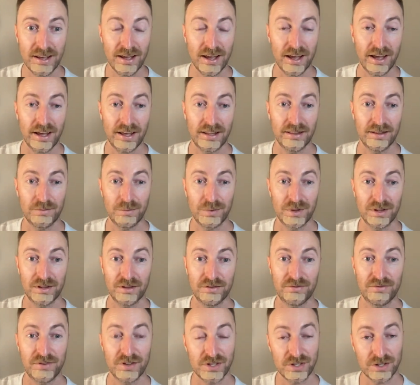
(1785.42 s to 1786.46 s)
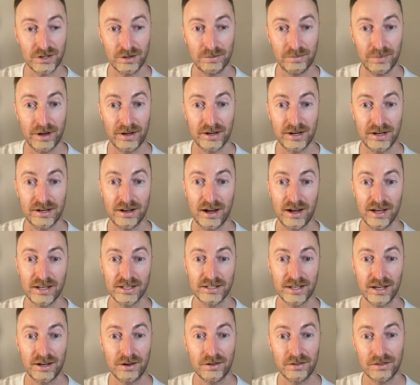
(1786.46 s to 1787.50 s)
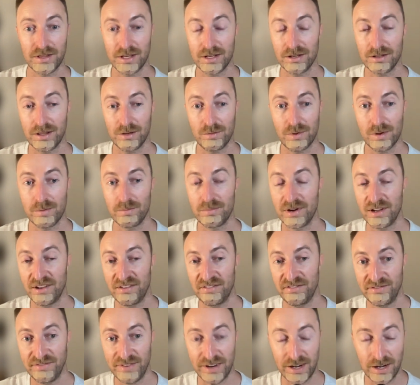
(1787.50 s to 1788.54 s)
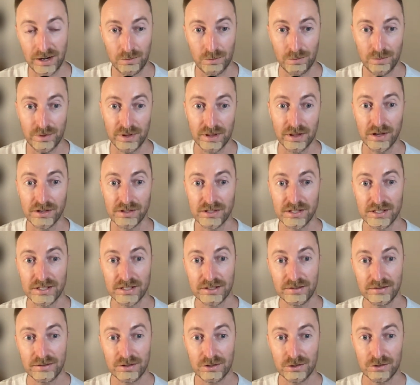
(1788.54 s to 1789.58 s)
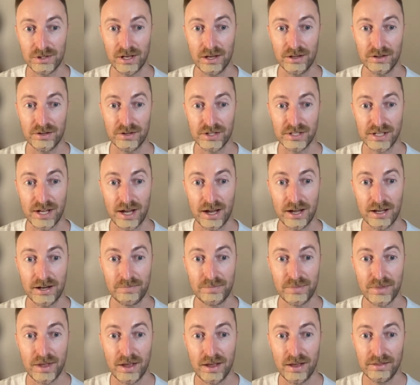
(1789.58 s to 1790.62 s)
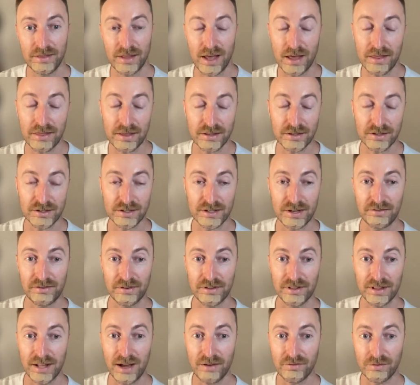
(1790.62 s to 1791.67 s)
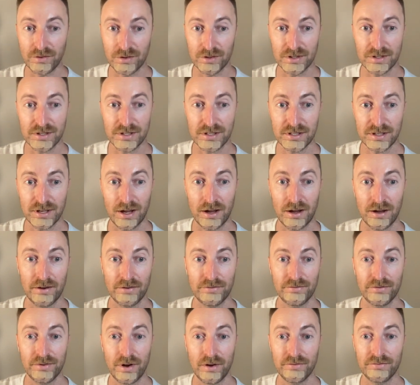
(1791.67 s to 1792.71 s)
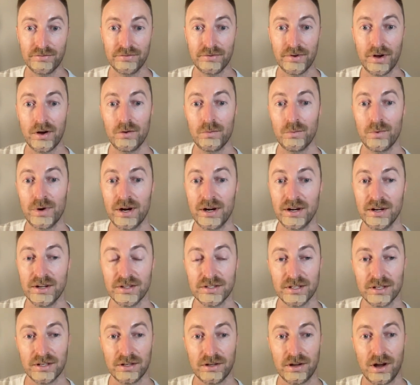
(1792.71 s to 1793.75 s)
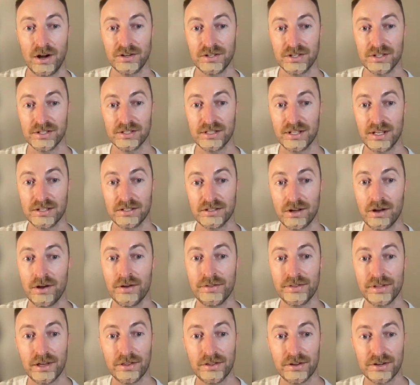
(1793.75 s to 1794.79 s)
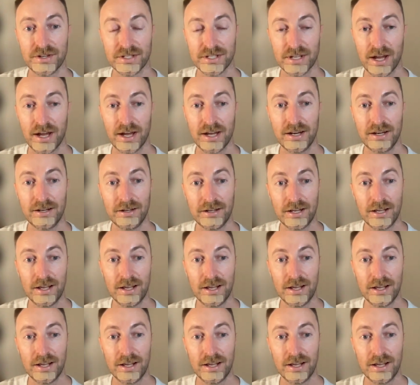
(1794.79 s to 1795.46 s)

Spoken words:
and when the physical body dies, I don't think that we bring fear with us to the other side. And I think there are different levels of awareness and consciousness on the other side,